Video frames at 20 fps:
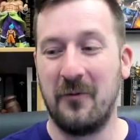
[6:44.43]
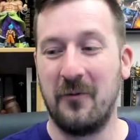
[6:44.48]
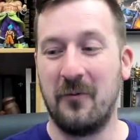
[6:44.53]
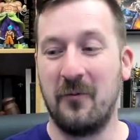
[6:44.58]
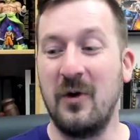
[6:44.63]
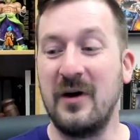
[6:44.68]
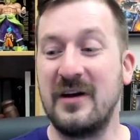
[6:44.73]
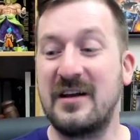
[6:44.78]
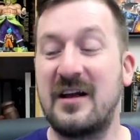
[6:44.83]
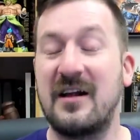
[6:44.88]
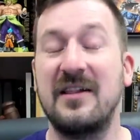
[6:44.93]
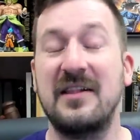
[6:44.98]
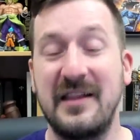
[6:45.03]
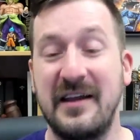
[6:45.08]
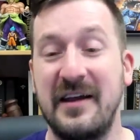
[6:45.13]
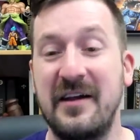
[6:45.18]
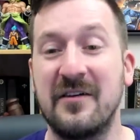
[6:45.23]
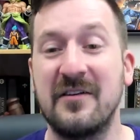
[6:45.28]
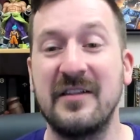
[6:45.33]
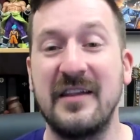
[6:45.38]
would
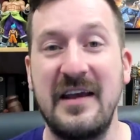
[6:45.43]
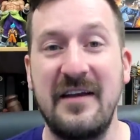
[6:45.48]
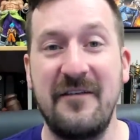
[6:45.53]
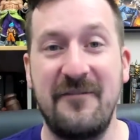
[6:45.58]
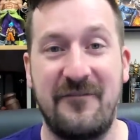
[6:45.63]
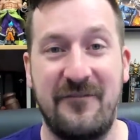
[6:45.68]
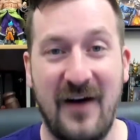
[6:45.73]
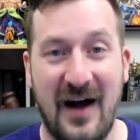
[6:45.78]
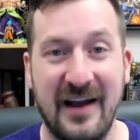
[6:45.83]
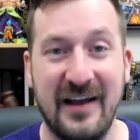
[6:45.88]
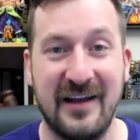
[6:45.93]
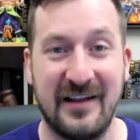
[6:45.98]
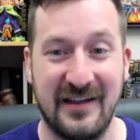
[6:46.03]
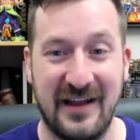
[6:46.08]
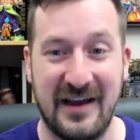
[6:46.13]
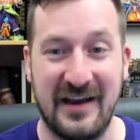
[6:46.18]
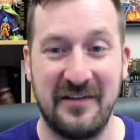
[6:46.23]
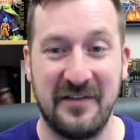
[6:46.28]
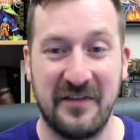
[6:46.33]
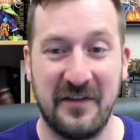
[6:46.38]
clearly
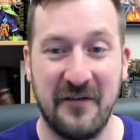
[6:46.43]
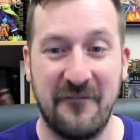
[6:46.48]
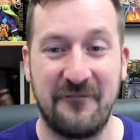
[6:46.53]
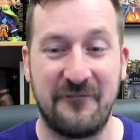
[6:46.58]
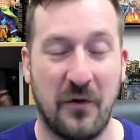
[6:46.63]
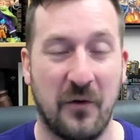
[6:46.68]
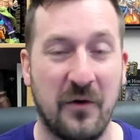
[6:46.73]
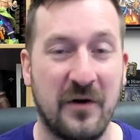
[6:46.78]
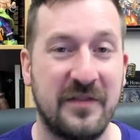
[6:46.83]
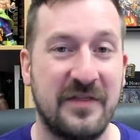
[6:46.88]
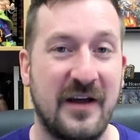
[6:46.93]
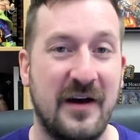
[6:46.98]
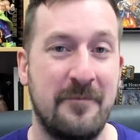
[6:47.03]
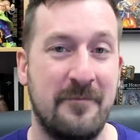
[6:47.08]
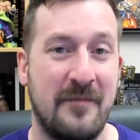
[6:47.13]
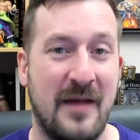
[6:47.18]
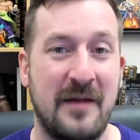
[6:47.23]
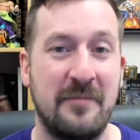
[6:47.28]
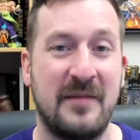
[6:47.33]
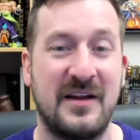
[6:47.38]
violate the Fourth
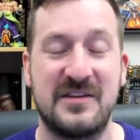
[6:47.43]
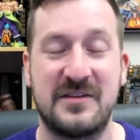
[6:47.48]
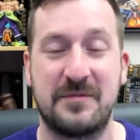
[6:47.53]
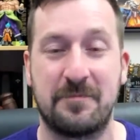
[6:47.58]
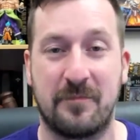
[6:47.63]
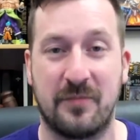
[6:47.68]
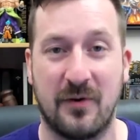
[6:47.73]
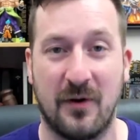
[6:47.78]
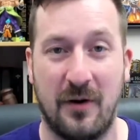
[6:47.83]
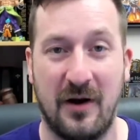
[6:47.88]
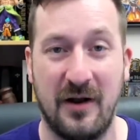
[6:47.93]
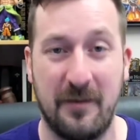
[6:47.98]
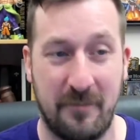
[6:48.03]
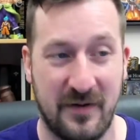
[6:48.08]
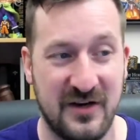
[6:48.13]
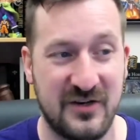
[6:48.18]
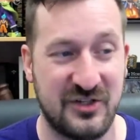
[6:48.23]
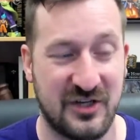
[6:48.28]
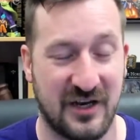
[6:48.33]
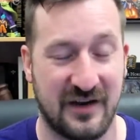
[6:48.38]
Amendment's
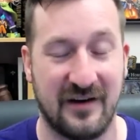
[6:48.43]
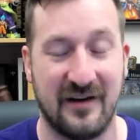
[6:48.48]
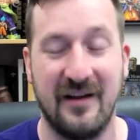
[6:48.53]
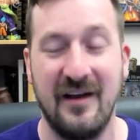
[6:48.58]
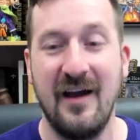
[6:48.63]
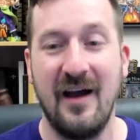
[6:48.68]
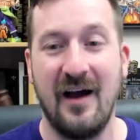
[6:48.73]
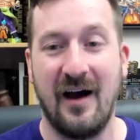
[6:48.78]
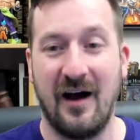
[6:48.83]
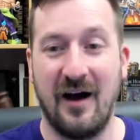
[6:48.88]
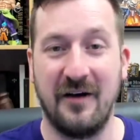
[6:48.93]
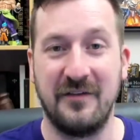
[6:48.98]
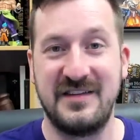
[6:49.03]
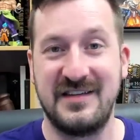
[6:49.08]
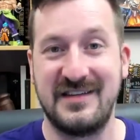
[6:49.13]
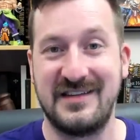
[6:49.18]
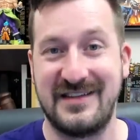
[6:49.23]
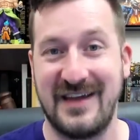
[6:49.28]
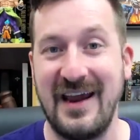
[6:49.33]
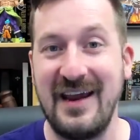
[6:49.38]
prohibition of
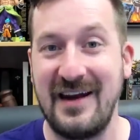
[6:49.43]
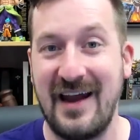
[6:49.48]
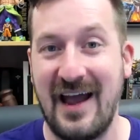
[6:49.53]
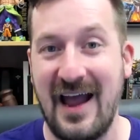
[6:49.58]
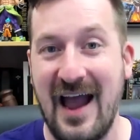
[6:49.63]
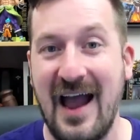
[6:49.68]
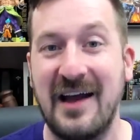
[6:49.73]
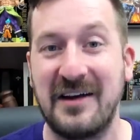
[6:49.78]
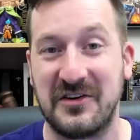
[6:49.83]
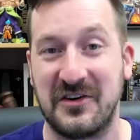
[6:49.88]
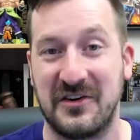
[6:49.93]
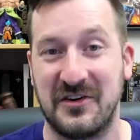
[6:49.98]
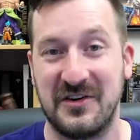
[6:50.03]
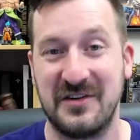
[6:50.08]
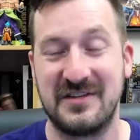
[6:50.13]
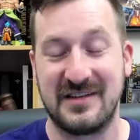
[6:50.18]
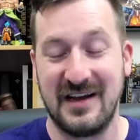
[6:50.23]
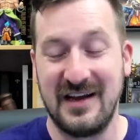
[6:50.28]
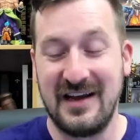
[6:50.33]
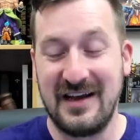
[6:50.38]
state
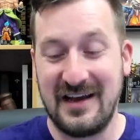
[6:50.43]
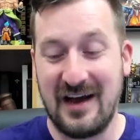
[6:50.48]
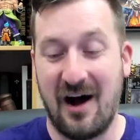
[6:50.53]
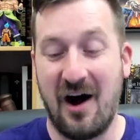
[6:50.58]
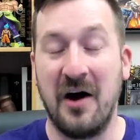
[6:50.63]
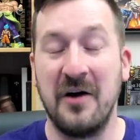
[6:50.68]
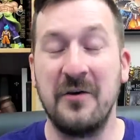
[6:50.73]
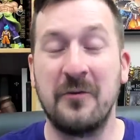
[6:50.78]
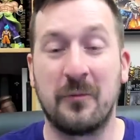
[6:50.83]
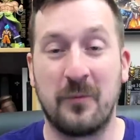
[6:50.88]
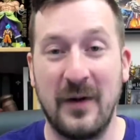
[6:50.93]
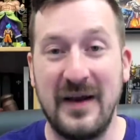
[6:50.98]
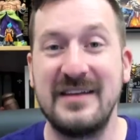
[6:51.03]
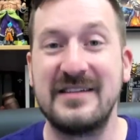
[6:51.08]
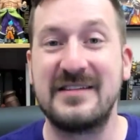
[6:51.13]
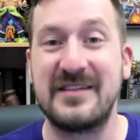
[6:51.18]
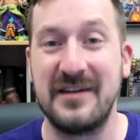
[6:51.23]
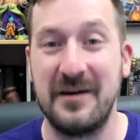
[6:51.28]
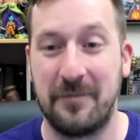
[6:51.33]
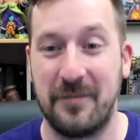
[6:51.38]
actors
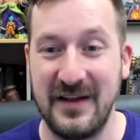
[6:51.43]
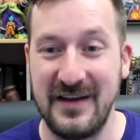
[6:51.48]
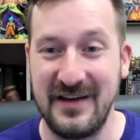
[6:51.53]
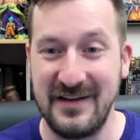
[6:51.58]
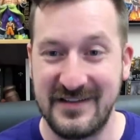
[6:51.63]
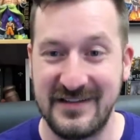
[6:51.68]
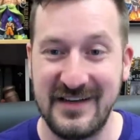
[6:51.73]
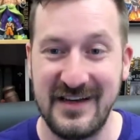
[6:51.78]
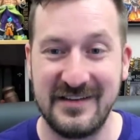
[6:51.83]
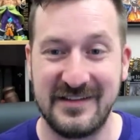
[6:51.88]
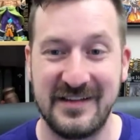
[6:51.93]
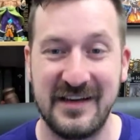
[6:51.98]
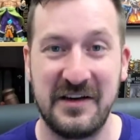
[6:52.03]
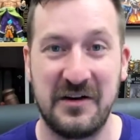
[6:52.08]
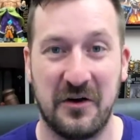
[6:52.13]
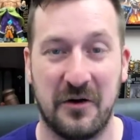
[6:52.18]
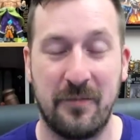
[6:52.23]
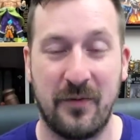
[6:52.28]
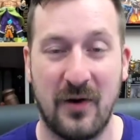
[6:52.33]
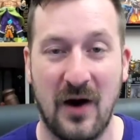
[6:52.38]
unreasonably seizing
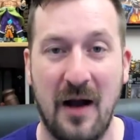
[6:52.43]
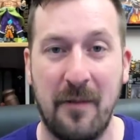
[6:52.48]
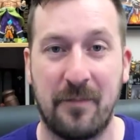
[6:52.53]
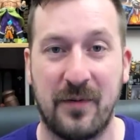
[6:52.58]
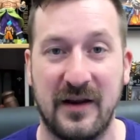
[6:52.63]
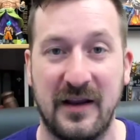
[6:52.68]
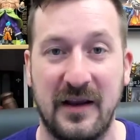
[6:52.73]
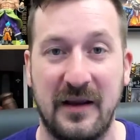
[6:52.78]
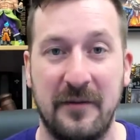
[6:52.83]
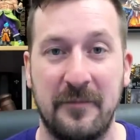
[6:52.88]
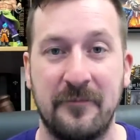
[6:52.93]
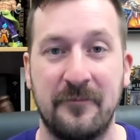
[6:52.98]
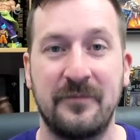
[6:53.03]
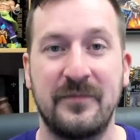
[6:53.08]
your property.